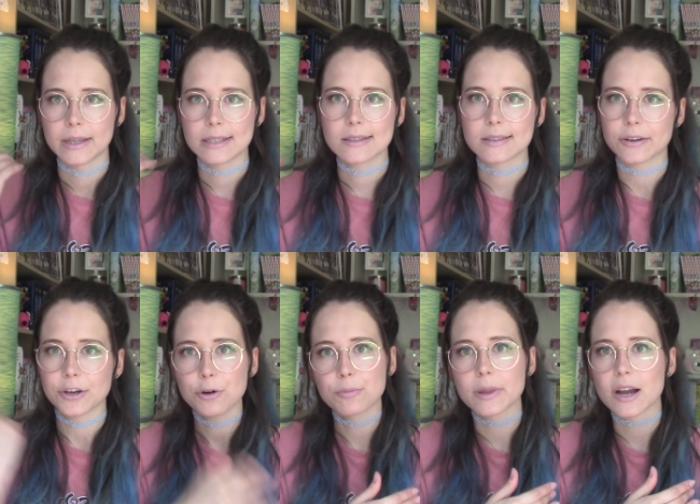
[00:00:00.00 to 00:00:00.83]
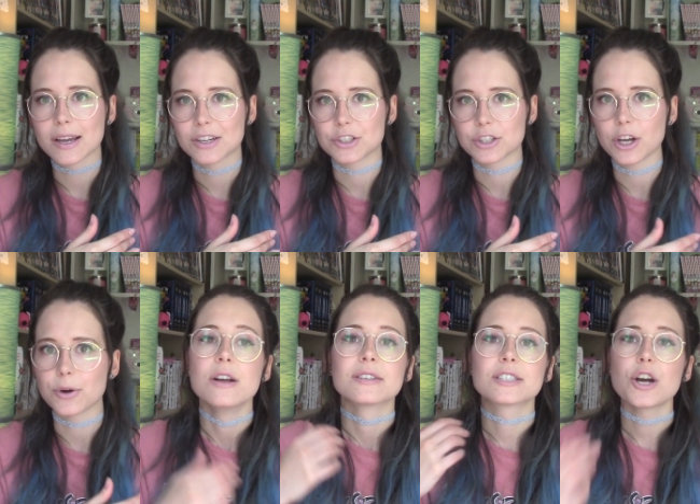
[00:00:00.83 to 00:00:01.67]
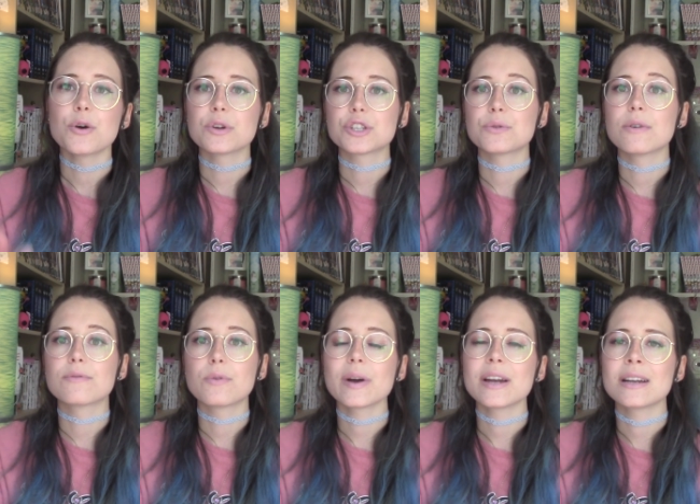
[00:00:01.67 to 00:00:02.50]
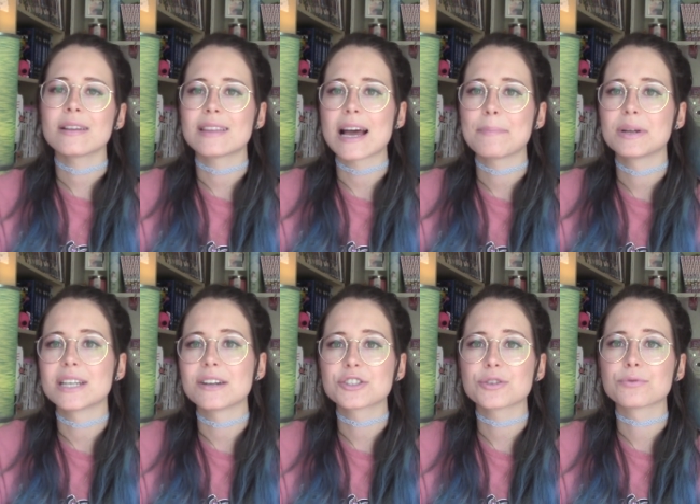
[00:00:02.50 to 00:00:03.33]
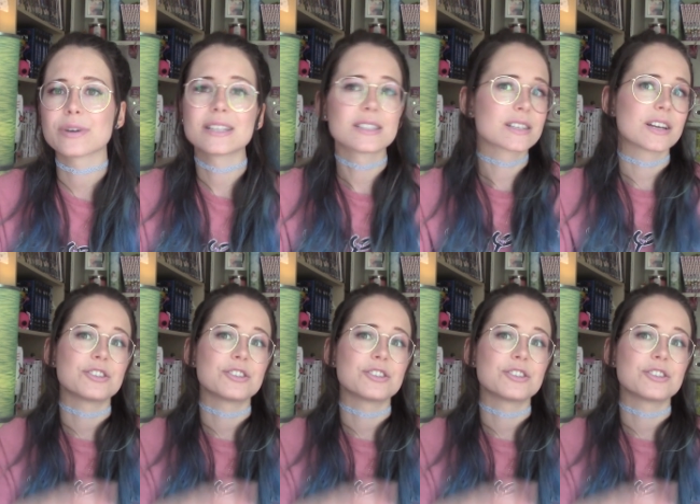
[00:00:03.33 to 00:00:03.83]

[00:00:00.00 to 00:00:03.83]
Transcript: This is the no blockage zone. So to avoid that potential risk,